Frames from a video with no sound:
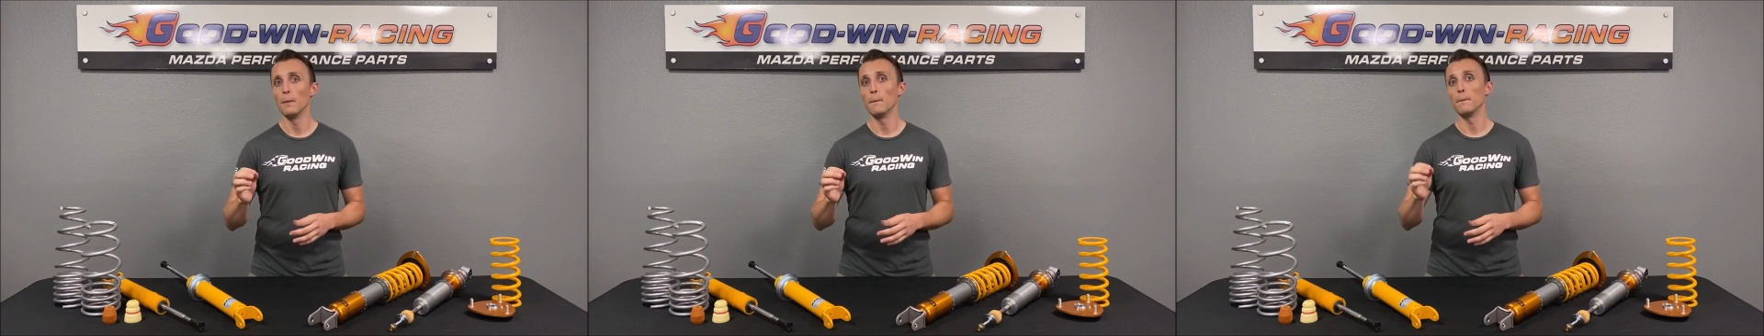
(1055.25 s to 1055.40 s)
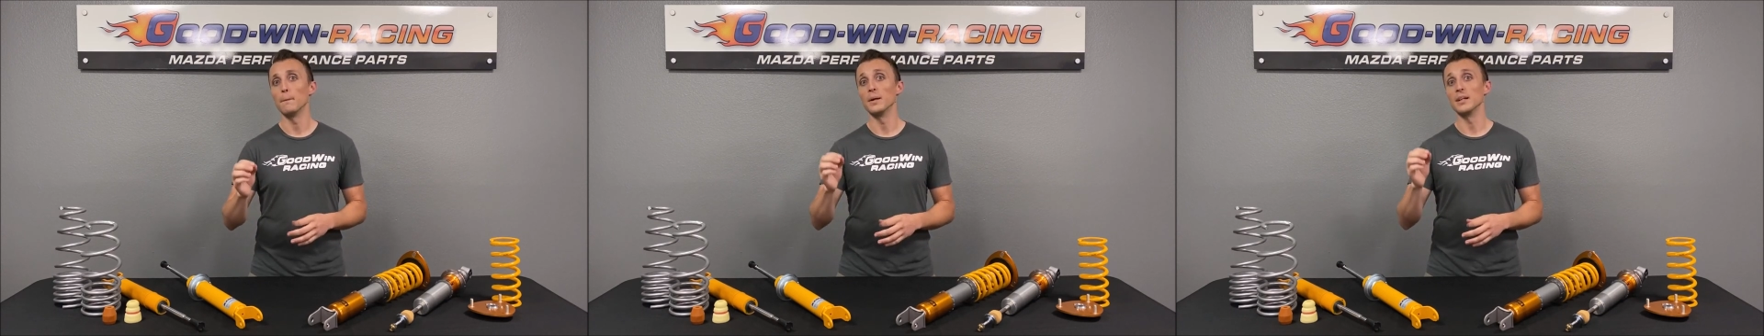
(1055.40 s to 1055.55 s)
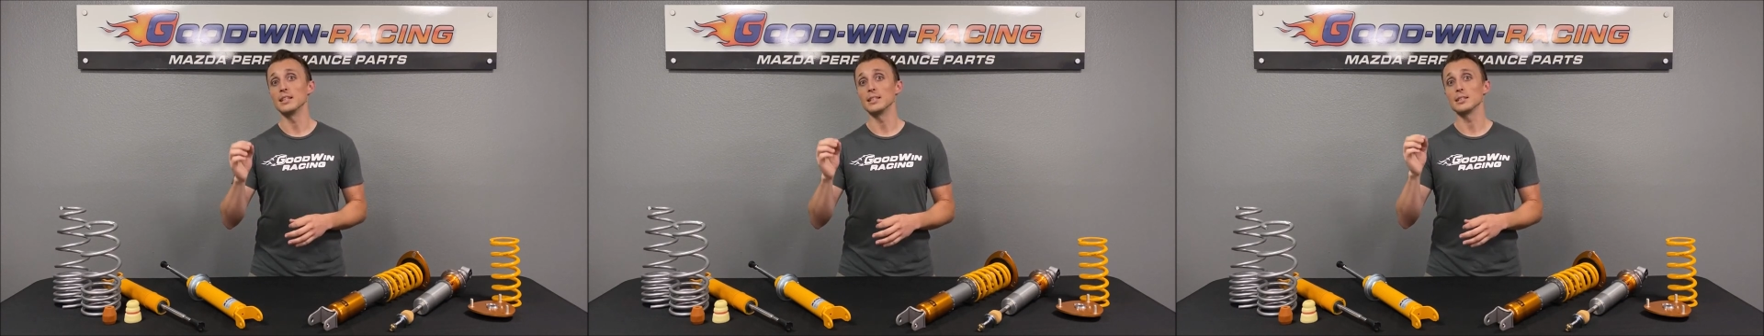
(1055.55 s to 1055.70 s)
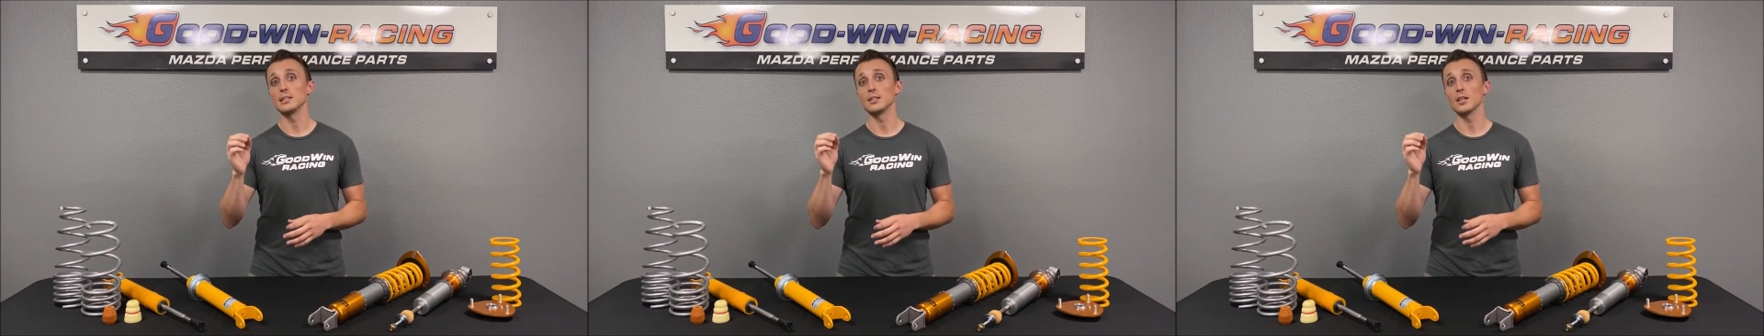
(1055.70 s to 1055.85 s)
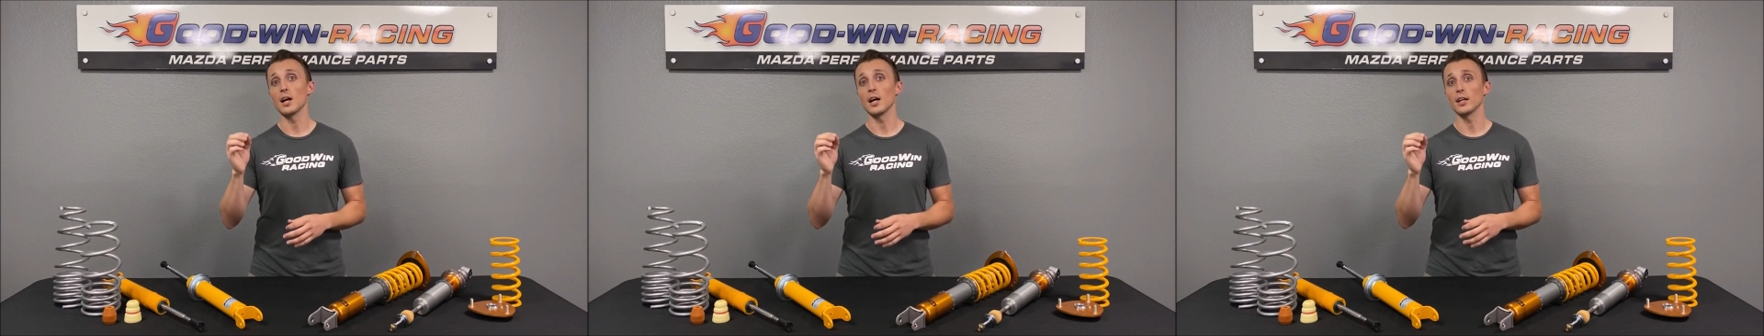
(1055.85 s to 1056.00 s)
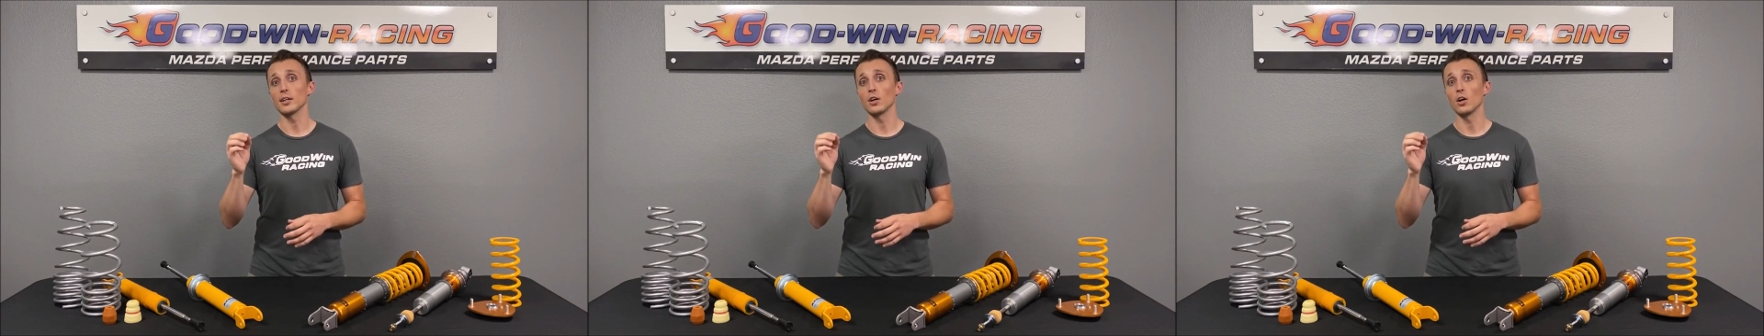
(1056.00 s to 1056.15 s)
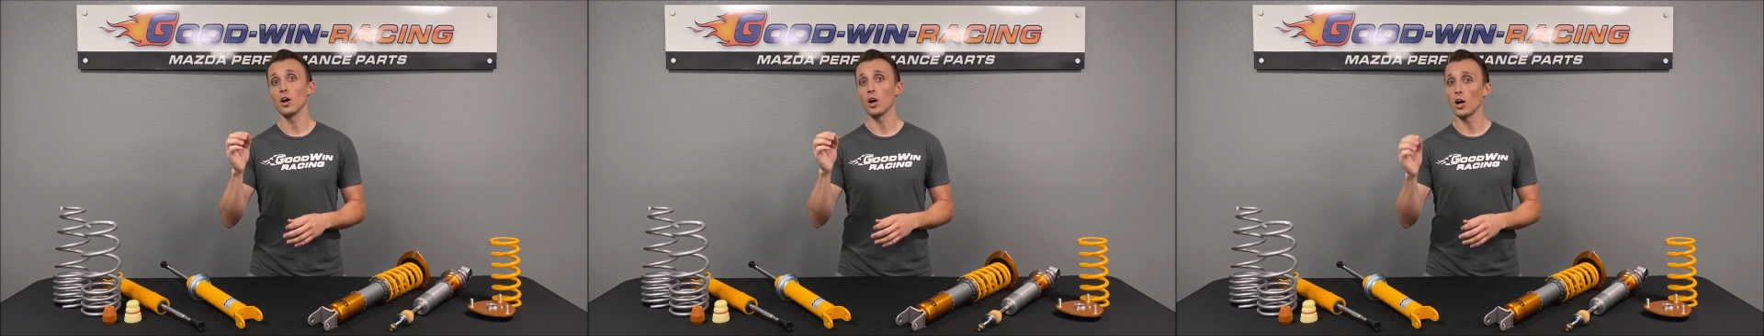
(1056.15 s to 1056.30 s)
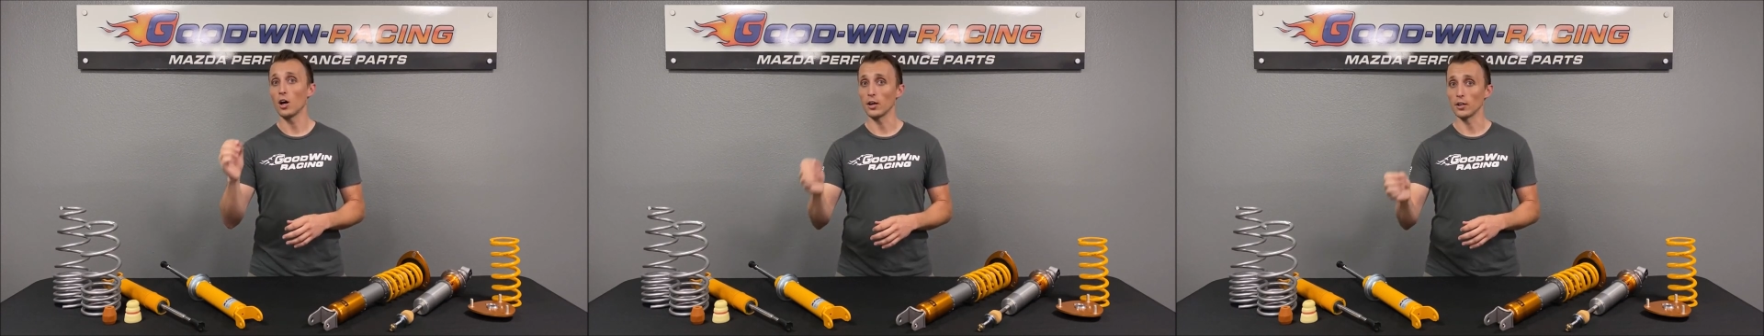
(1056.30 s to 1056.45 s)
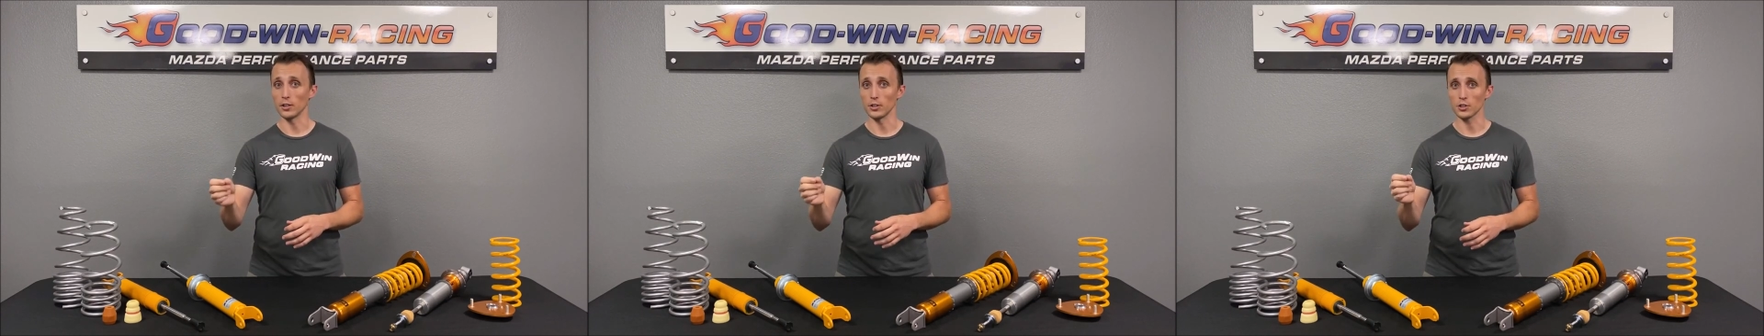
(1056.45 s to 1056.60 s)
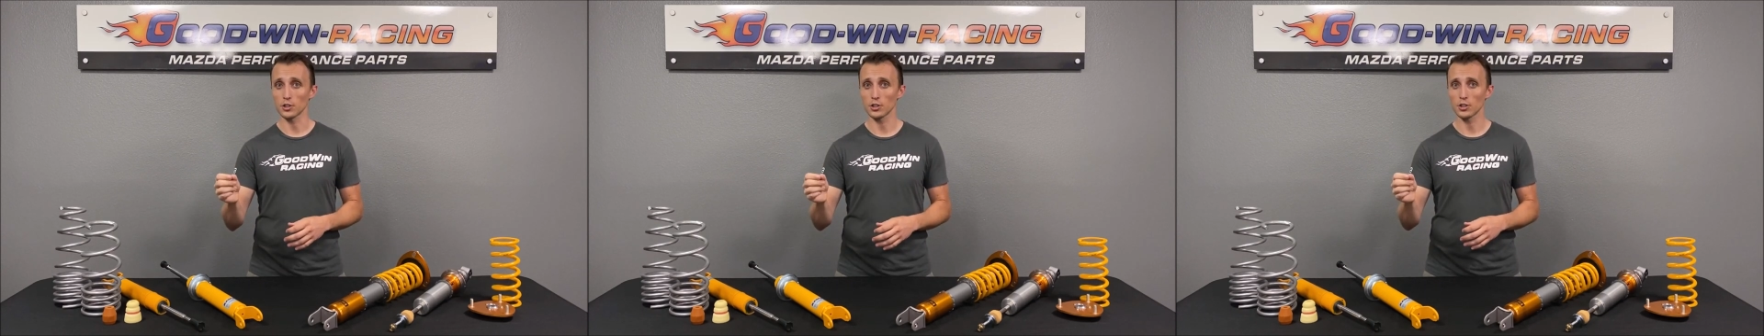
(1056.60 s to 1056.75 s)
but it's not
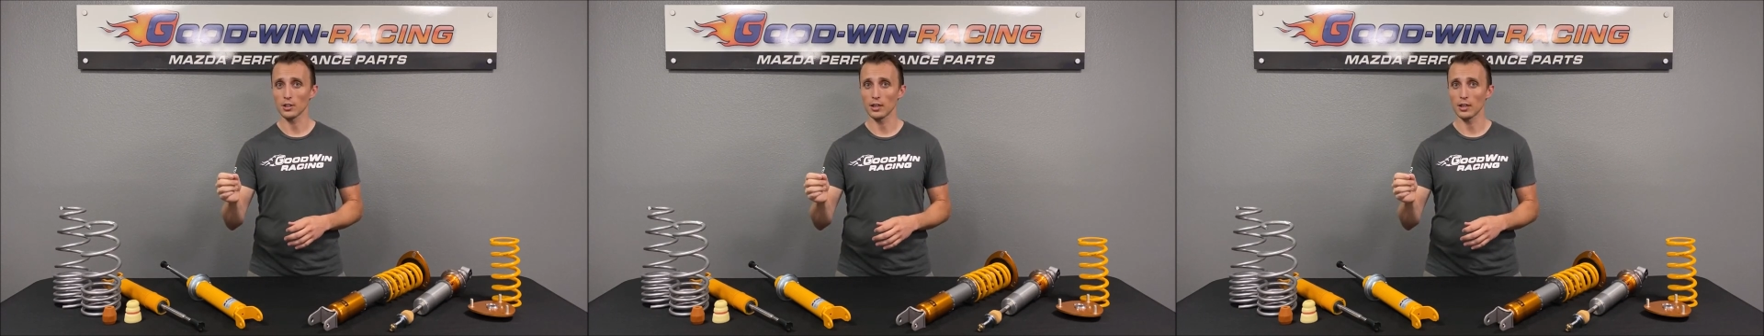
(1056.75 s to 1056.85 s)
harsh,